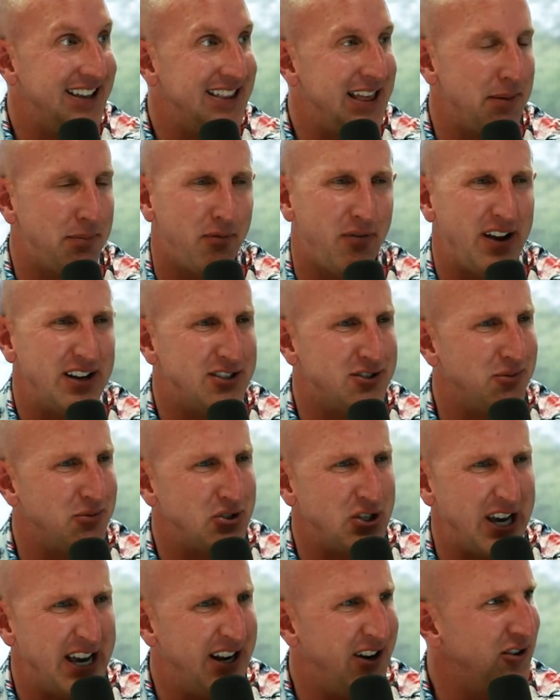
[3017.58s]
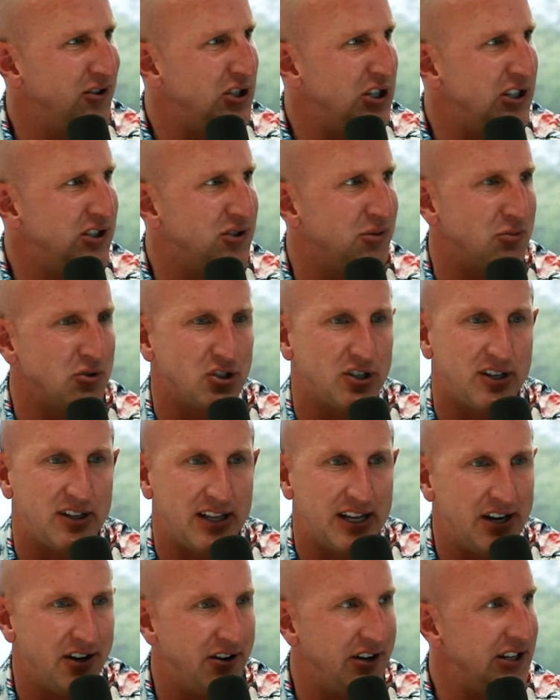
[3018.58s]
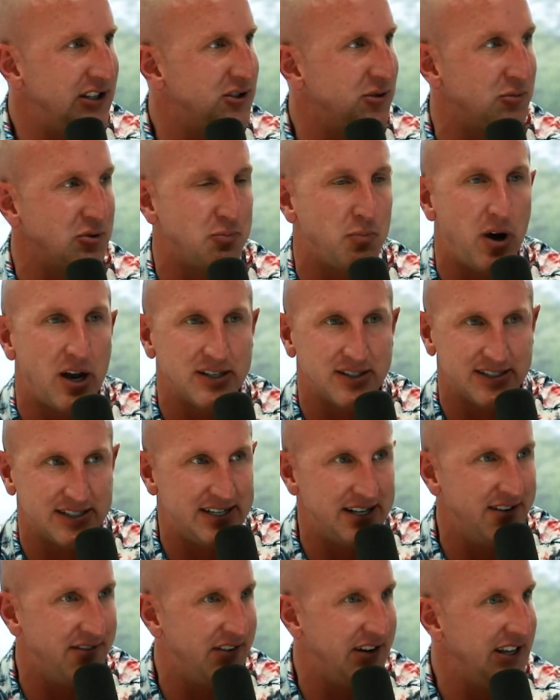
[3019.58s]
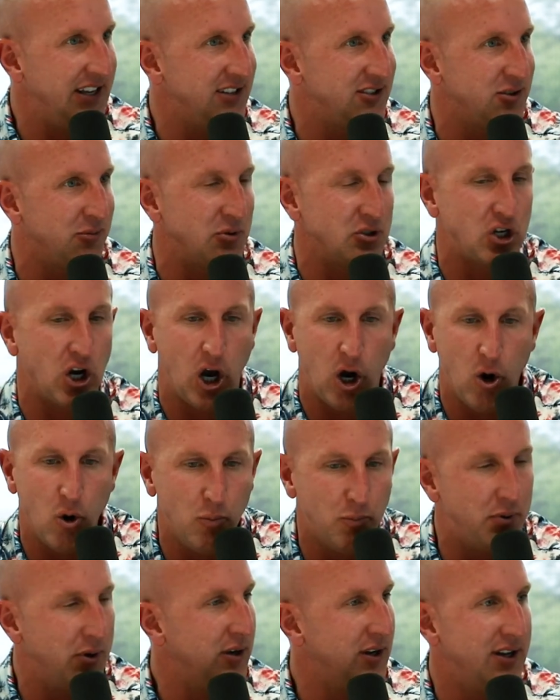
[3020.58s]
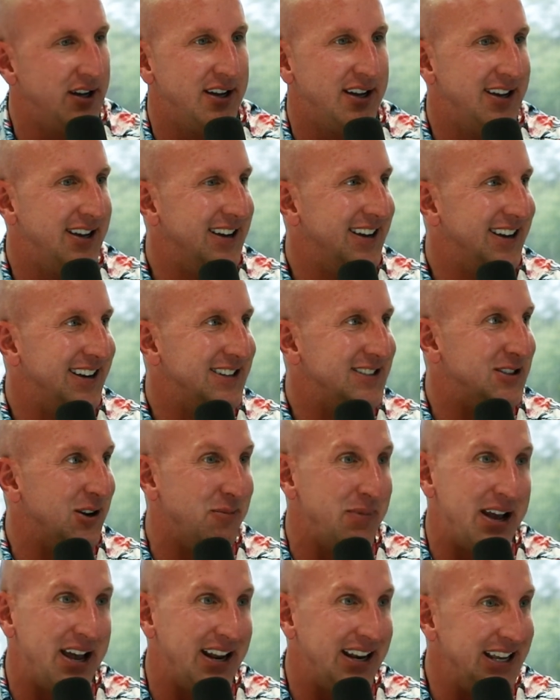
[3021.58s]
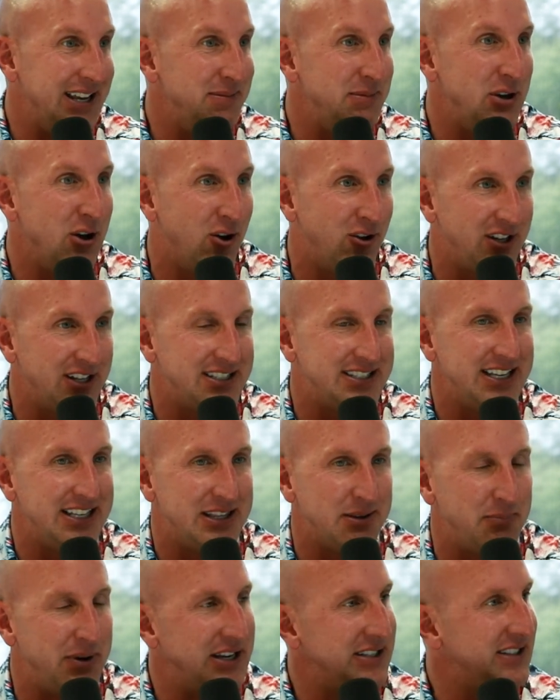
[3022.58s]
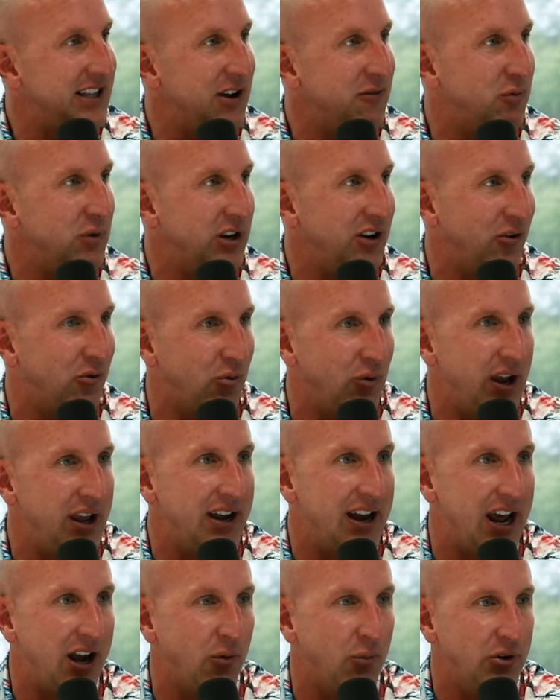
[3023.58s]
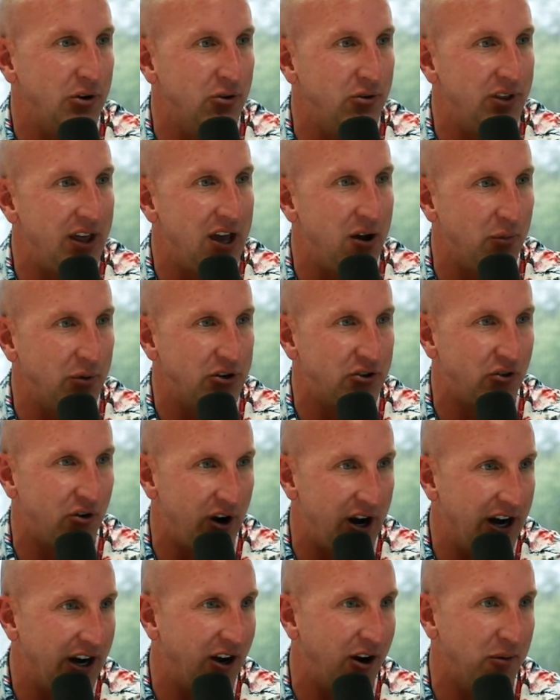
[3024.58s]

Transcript: that provides so much energy, so much clarity, so much positivity, so much hope. So, man, Emiola, seek the best life we can create. And how do we do that? We try